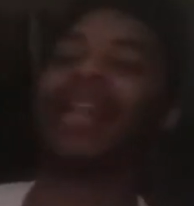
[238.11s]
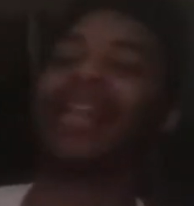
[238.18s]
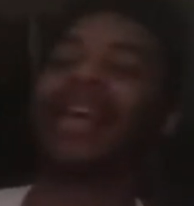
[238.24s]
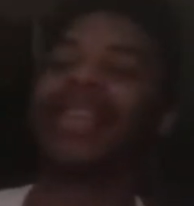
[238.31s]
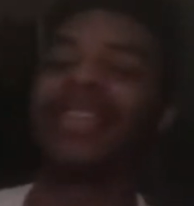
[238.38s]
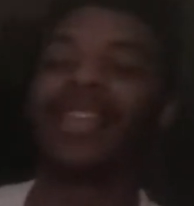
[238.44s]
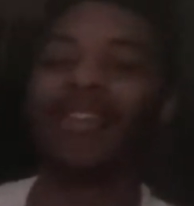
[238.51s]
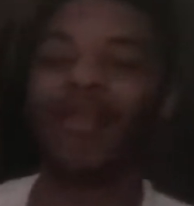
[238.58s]
I
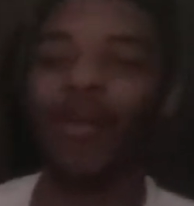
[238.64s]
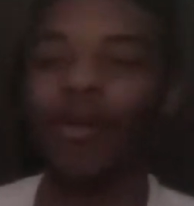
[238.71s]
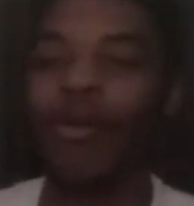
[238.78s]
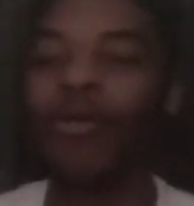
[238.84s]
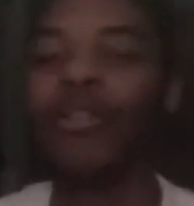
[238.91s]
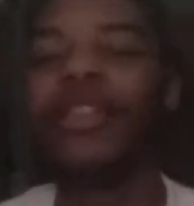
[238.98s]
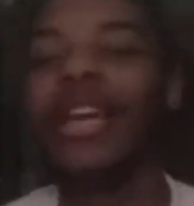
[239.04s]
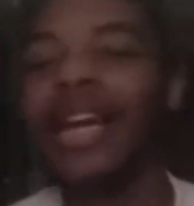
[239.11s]
like
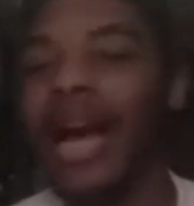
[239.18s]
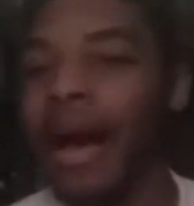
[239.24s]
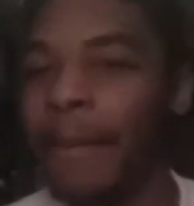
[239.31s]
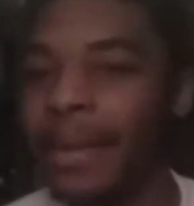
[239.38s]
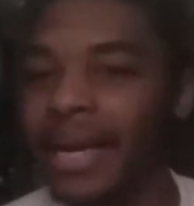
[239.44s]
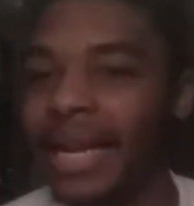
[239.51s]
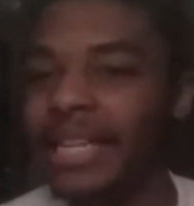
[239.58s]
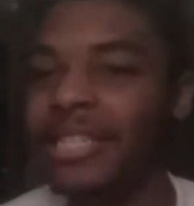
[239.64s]
the
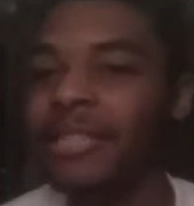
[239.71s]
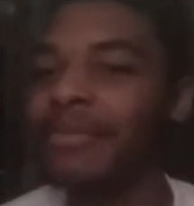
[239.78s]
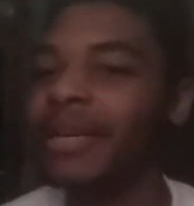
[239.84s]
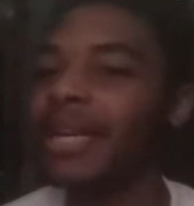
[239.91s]
combination,